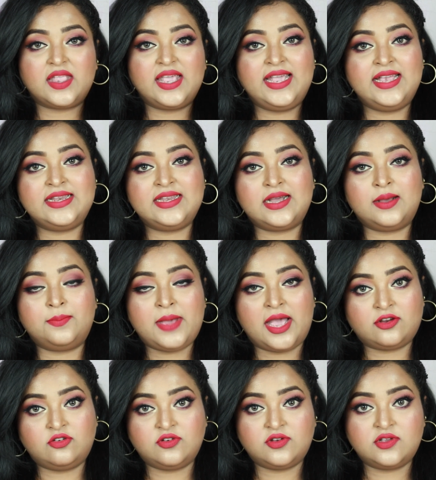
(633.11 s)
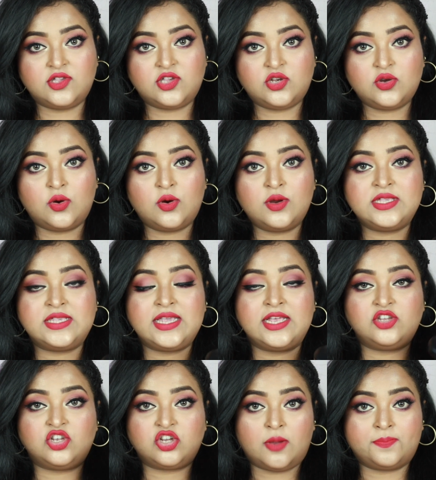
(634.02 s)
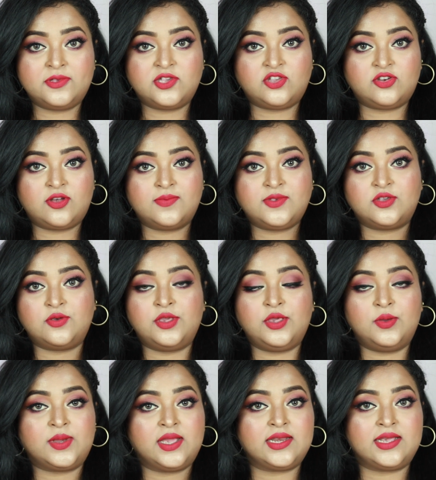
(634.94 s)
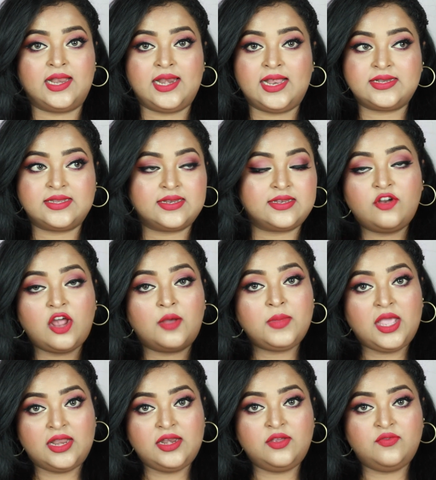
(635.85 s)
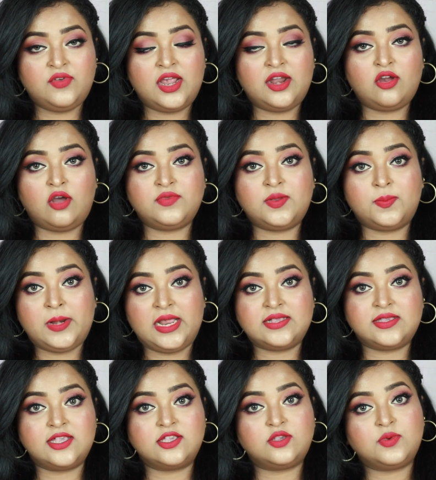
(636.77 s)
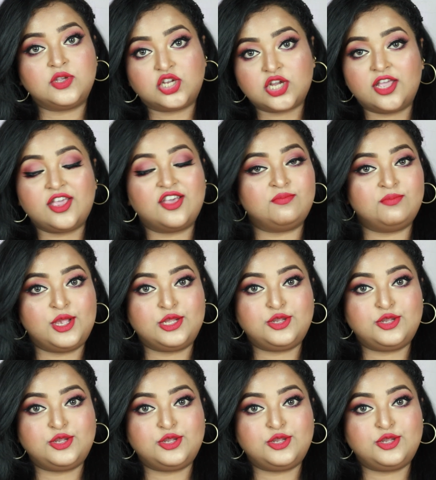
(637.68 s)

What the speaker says: in MAC retail stores, in Shoppers Stop, so you can collect it from anywhere of the places which I have